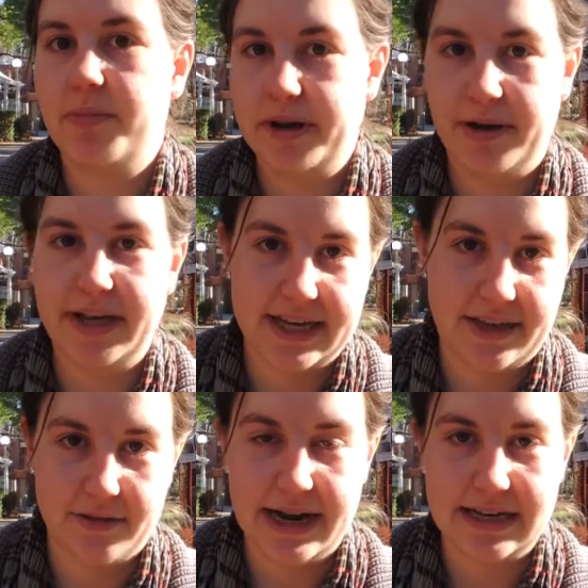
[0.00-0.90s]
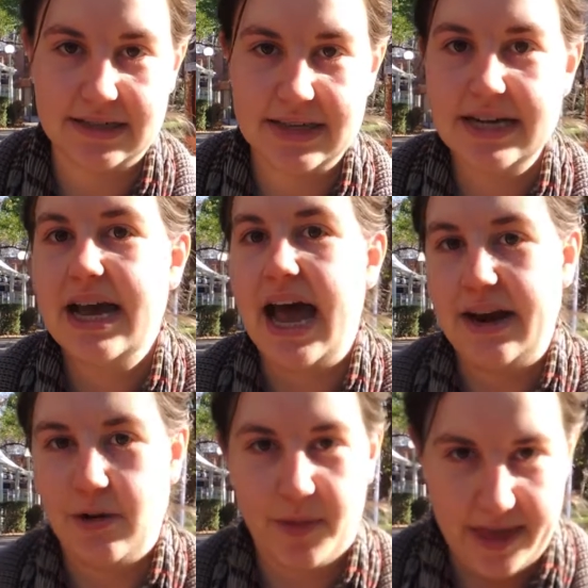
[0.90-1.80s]
appearing at the other end,
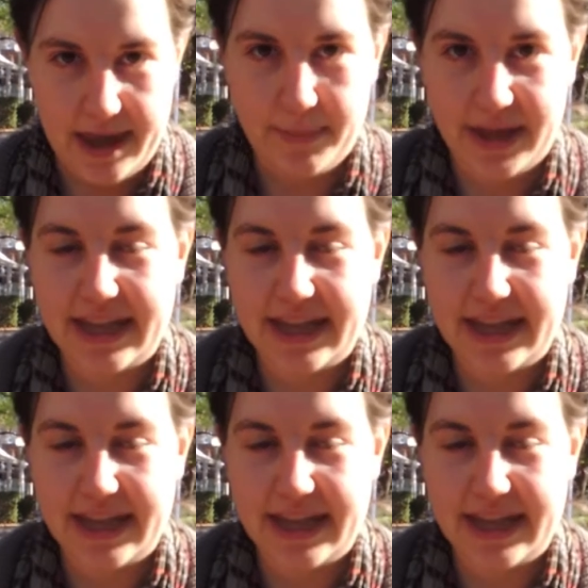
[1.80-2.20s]
and not them.